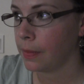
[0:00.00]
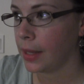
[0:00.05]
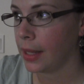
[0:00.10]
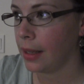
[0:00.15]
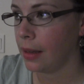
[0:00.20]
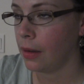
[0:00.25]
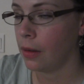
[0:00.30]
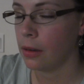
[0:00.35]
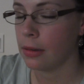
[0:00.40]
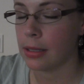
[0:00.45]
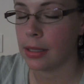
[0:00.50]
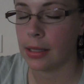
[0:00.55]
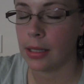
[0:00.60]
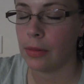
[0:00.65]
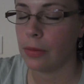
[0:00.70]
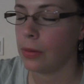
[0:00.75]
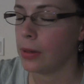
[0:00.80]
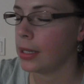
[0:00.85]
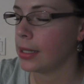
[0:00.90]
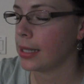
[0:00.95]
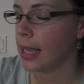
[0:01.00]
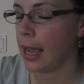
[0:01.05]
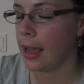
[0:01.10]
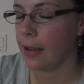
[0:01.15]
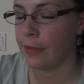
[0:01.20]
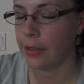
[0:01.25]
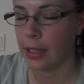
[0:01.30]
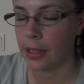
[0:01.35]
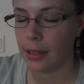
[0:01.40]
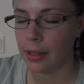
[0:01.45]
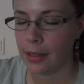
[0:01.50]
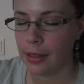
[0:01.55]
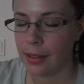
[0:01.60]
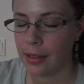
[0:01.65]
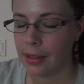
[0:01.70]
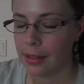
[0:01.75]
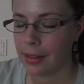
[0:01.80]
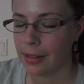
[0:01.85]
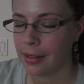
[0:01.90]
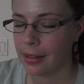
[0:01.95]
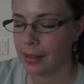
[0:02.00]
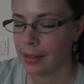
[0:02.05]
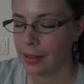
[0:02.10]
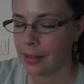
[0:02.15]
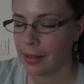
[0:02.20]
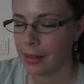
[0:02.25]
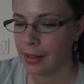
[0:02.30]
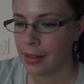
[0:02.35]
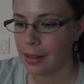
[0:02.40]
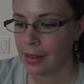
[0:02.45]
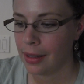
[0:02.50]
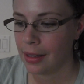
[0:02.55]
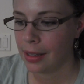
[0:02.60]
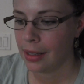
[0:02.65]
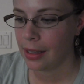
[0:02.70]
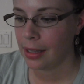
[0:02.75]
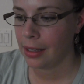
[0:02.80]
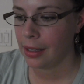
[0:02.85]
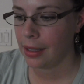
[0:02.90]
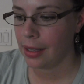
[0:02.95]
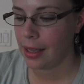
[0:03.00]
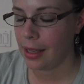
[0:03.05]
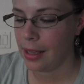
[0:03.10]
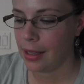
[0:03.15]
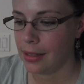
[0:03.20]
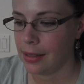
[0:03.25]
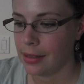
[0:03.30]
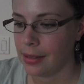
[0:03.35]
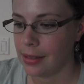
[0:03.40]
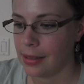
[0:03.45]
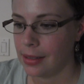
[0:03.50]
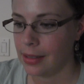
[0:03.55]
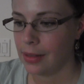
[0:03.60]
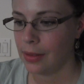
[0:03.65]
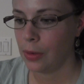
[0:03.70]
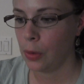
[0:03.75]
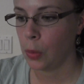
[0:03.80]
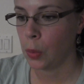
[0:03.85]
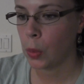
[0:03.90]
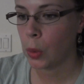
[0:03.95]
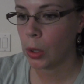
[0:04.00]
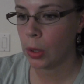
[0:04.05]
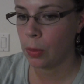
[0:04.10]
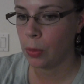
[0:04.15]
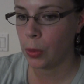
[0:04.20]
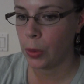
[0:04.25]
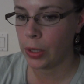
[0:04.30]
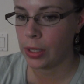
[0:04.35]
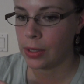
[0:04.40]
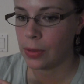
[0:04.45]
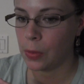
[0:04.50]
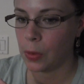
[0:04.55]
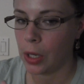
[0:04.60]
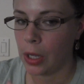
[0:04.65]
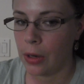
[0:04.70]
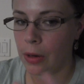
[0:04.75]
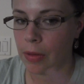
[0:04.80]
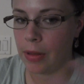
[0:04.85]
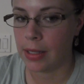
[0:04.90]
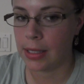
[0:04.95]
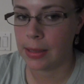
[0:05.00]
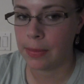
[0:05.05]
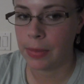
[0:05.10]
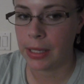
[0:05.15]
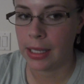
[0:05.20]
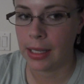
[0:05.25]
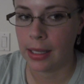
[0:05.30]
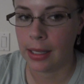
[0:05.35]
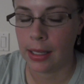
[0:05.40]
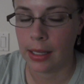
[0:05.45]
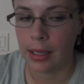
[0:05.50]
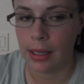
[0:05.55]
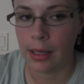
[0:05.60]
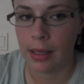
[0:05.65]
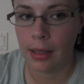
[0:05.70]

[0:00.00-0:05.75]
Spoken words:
it wreaks havoc. And the warm, moist water that's being